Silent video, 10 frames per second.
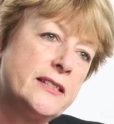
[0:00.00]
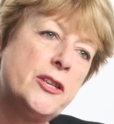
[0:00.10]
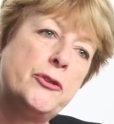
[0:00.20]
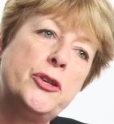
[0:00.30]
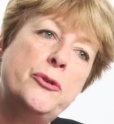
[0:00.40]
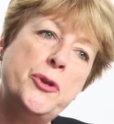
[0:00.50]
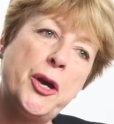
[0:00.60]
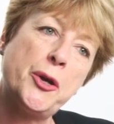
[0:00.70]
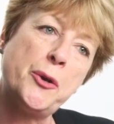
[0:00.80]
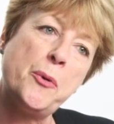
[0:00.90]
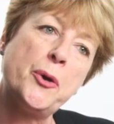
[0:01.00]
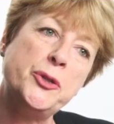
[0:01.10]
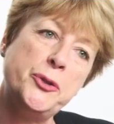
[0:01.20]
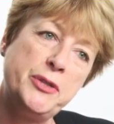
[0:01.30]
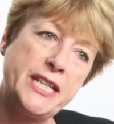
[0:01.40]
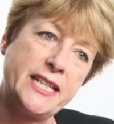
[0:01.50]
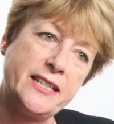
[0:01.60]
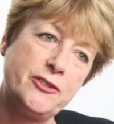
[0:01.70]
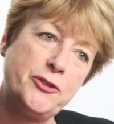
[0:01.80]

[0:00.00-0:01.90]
so that you know what you need,